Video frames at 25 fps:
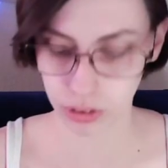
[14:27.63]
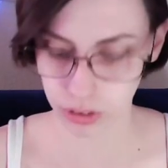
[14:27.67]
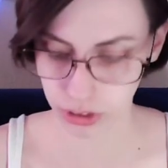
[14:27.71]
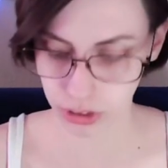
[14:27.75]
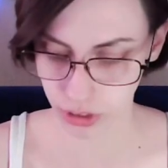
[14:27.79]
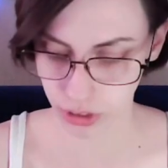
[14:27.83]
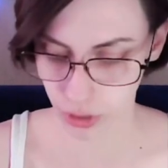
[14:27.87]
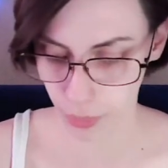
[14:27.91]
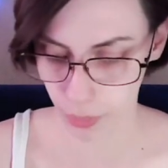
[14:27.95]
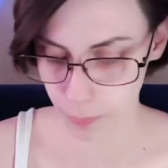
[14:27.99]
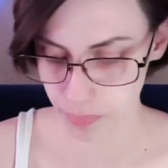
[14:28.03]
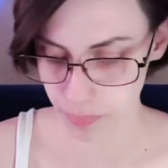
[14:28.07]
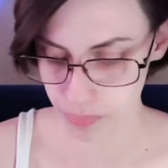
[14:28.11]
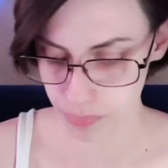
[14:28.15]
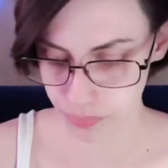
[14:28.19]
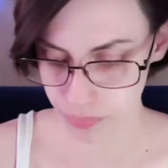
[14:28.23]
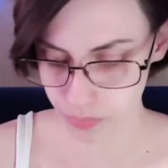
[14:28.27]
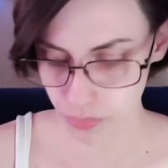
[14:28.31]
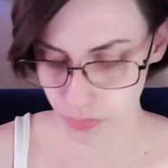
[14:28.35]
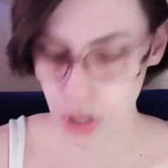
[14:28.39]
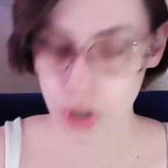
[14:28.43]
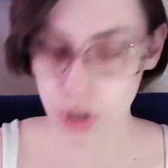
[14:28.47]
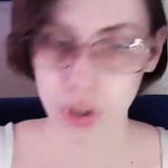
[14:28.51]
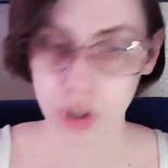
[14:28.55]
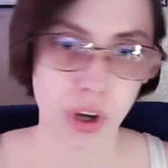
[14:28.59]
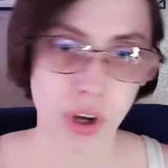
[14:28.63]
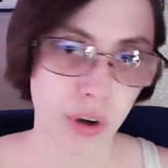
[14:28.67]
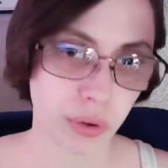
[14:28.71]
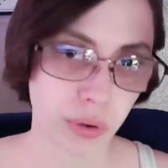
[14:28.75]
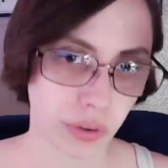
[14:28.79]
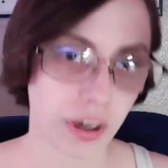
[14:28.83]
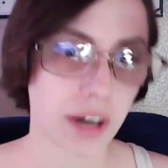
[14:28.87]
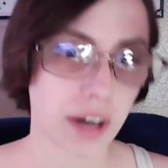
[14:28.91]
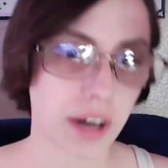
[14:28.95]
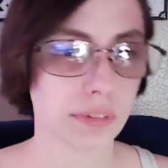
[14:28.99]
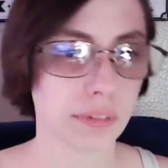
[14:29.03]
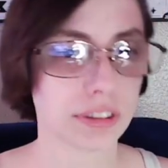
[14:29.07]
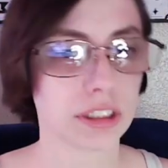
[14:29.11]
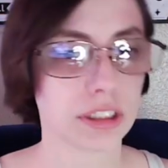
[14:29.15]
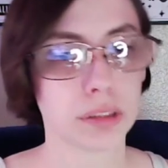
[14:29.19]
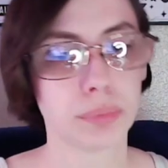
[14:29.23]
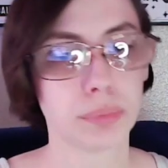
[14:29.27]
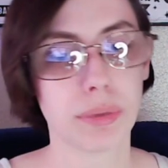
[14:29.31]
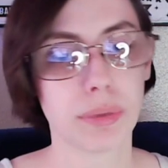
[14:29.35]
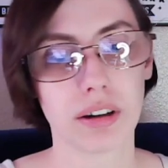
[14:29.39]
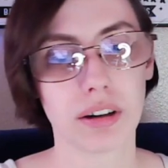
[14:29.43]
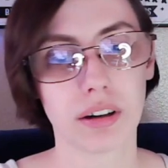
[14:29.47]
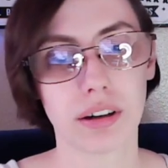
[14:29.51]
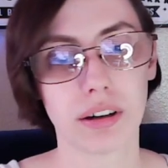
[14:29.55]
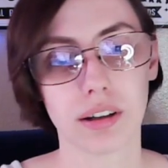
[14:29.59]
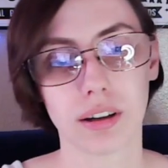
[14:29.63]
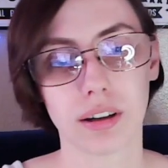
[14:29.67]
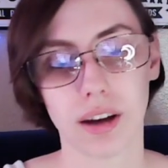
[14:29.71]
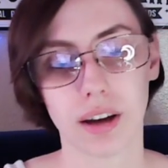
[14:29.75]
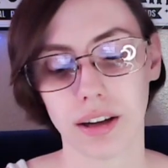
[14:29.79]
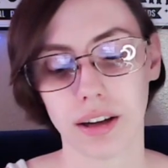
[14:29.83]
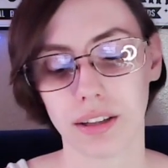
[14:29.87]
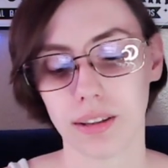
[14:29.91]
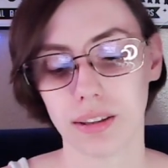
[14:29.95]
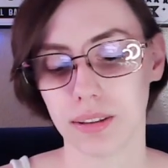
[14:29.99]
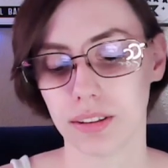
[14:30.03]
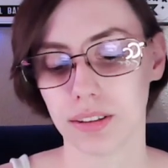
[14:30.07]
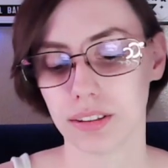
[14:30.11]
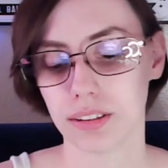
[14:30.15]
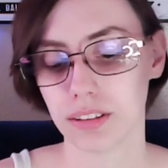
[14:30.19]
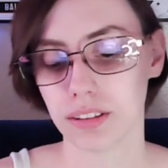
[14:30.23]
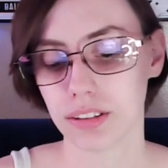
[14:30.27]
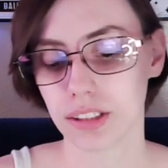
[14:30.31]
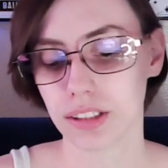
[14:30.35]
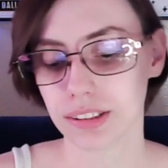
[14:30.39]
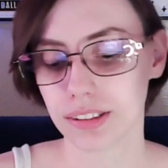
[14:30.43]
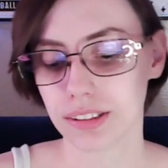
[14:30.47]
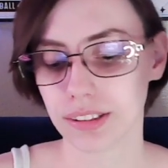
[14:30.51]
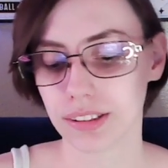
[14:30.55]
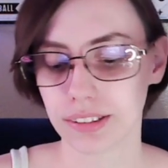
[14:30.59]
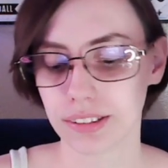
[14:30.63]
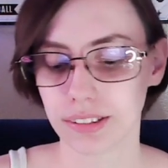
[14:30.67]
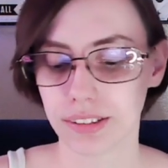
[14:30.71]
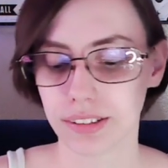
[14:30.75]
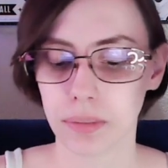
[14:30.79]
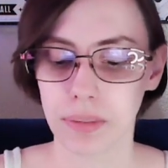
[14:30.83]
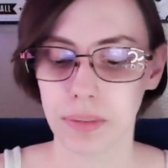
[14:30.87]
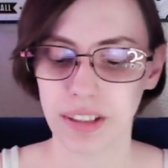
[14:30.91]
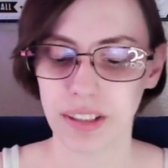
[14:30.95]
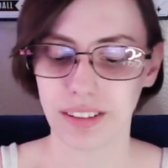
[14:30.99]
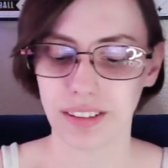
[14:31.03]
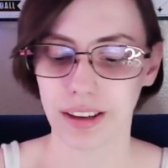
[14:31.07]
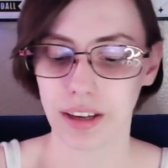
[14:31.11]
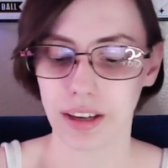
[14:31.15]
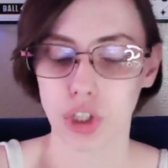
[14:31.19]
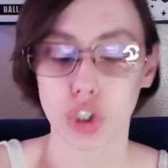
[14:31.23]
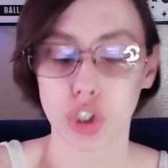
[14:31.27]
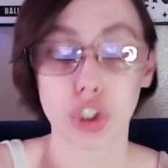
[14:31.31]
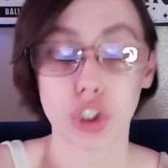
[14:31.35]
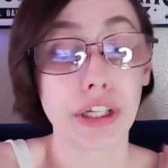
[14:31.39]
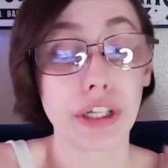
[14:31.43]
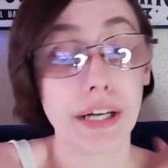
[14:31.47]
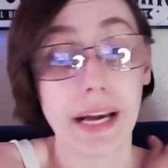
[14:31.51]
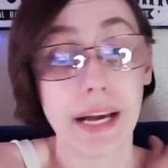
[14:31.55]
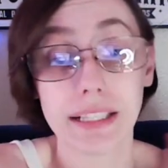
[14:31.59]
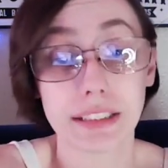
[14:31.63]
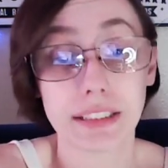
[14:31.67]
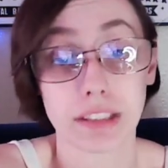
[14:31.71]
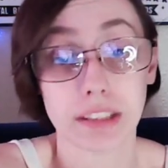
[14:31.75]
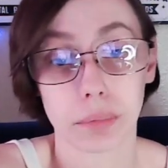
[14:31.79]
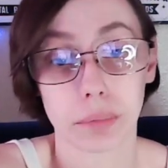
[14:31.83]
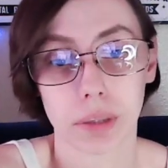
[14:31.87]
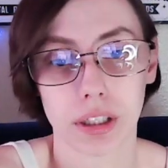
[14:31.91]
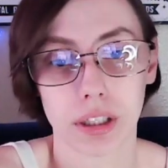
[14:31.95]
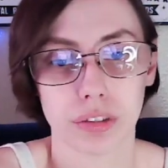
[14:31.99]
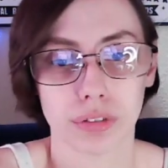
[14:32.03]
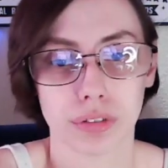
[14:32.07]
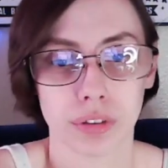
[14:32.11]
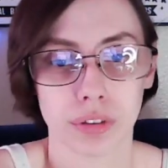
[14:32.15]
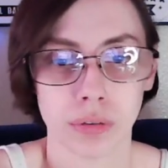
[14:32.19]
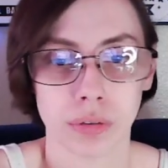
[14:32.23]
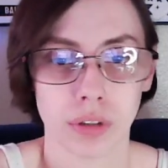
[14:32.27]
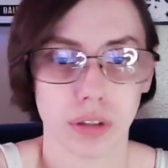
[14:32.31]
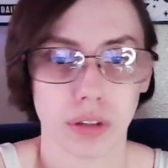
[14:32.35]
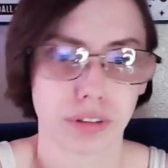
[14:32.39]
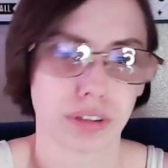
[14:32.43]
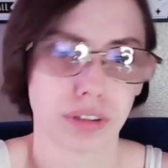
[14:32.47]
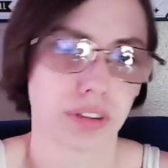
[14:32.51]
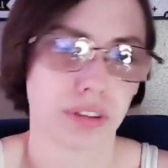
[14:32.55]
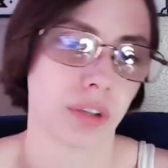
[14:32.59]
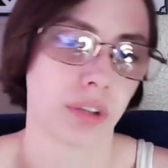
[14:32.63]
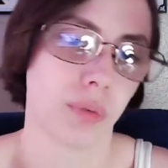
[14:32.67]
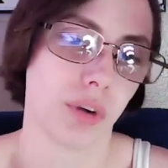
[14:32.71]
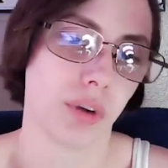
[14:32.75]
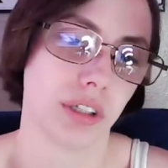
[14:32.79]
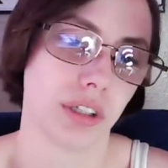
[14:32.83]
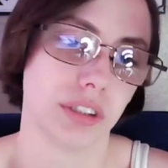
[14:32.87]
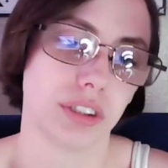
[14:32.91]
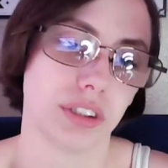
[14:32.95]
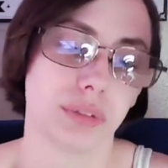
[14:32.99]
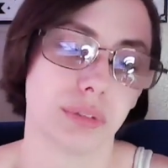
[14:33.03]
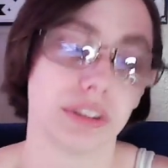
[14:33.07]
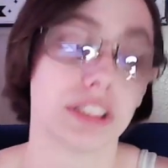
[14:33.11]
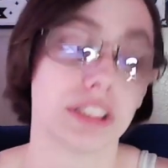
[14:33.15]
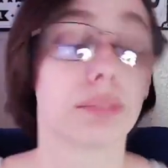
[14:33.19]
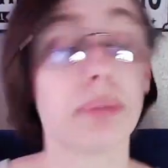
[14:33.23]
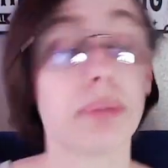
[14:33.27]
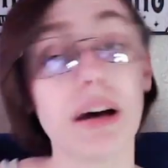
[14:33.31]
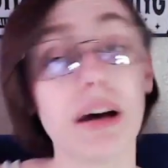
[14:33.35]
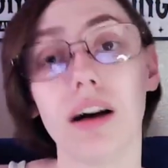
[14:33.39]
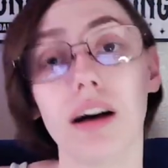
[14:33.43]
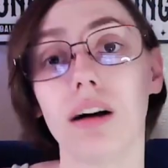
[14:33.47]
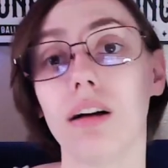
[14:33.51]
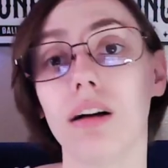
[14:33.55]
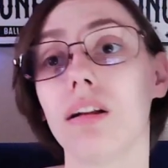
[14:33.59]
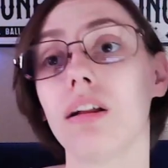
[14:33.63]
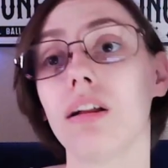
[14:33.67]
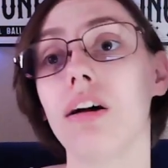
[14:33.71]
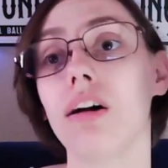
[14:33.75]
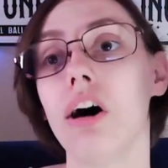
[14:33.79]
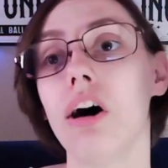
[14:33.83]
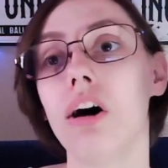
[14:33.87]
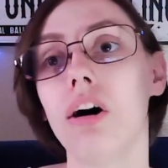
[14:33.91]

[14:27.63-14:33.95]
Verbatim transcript: So, co-create with spirit kind of doesn't necessarily mean like create something if you don't really want to do a spell